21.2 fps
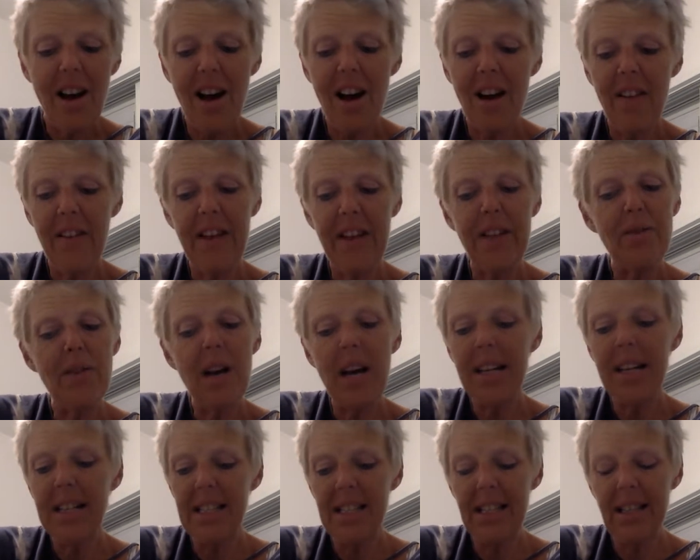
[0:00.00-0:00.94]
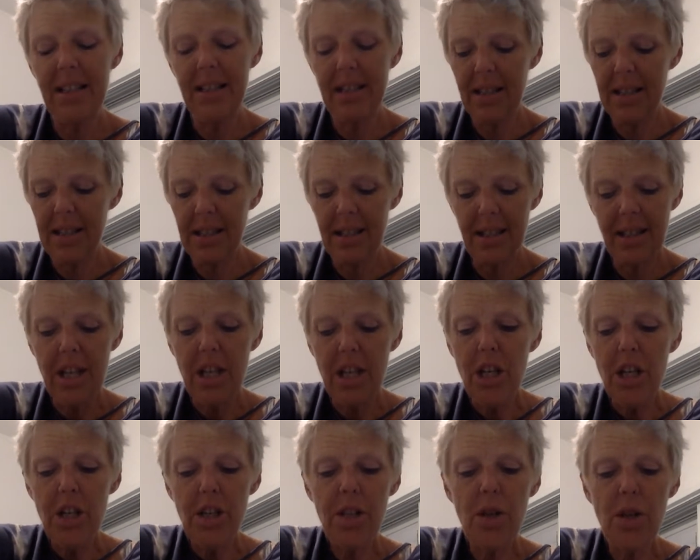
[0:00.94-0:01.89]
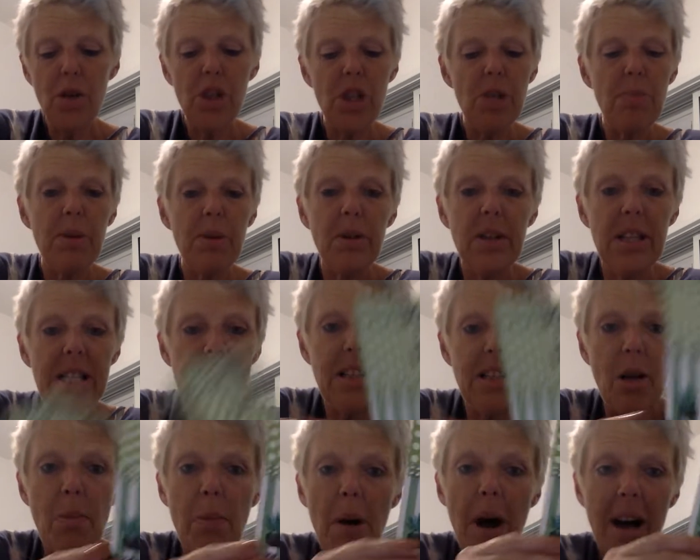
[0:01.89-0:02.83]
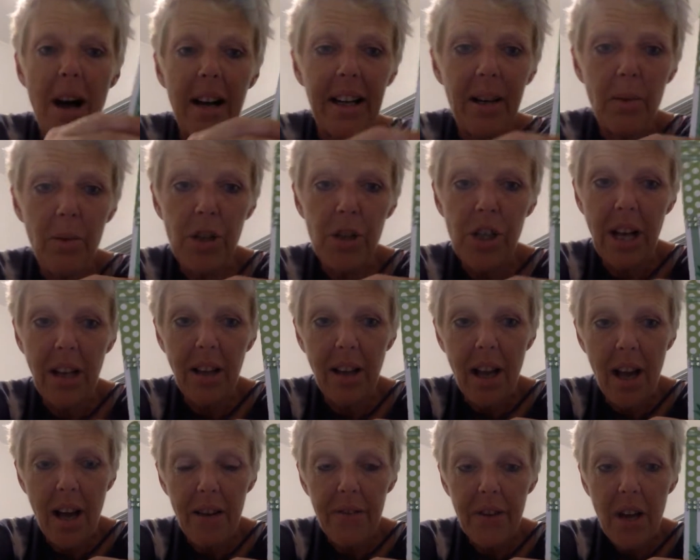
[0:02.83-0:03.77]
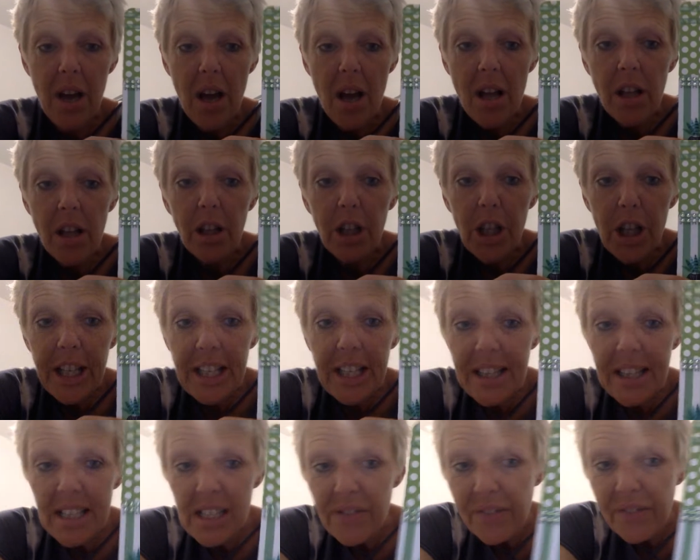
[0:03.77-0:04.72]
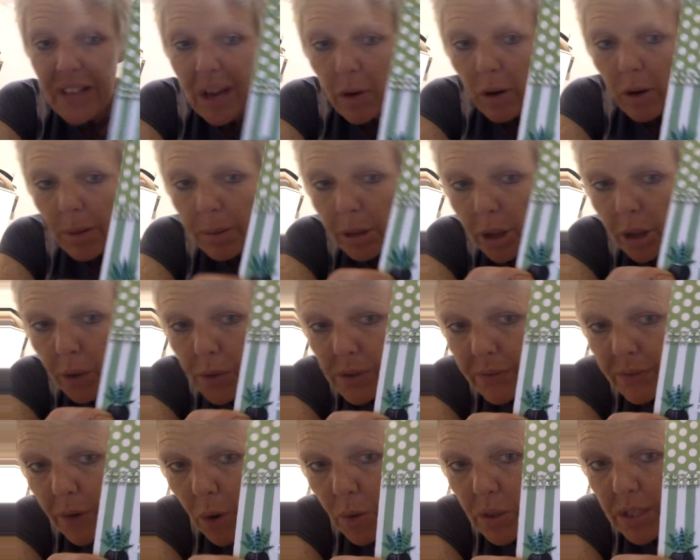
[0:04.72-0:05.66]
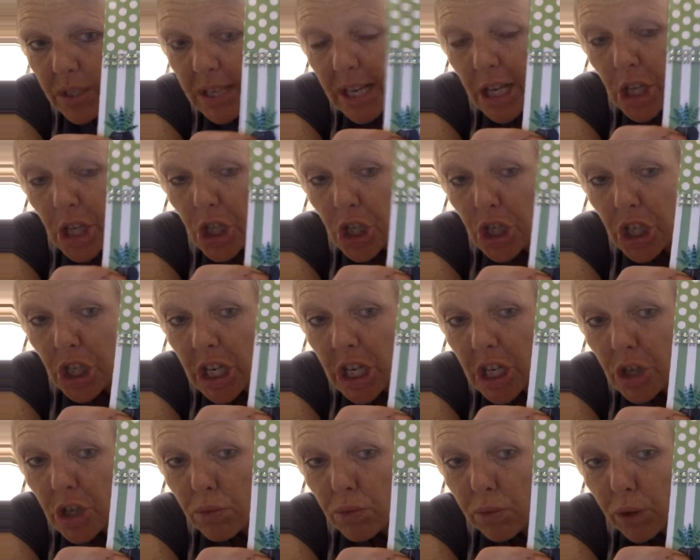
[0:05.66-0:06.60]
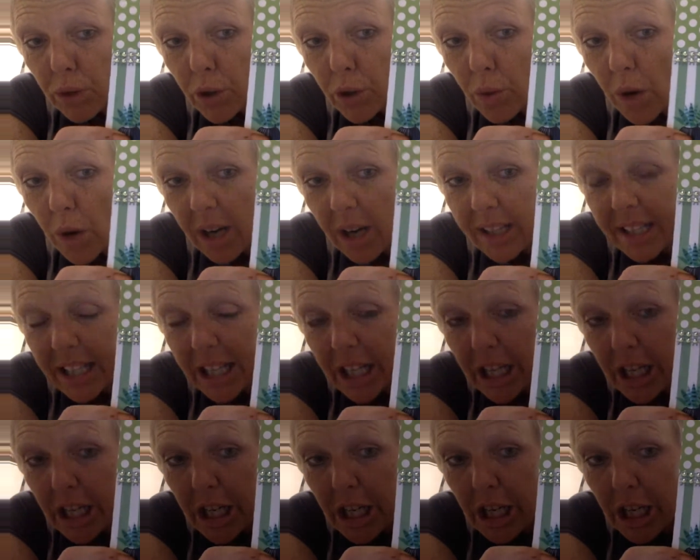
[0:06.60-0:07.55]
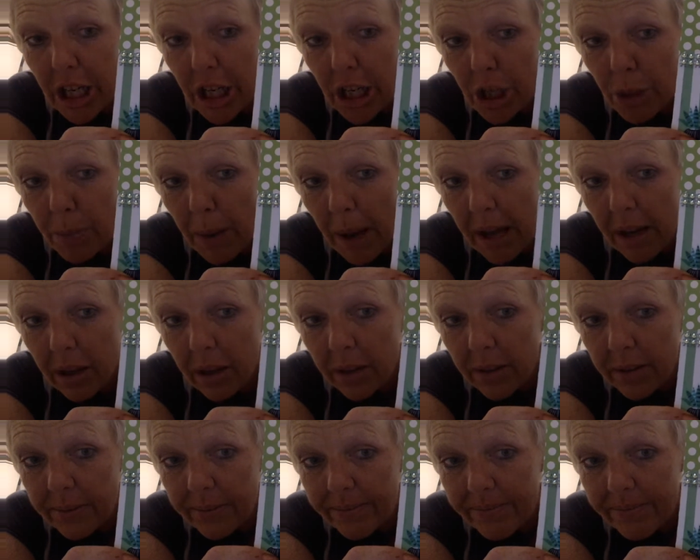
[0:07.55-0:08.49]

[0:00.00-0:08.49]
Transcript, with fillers: All right, you got to see this. So she built this little pocket, which I love. Look at this flower up close, folks. She drew on each petal.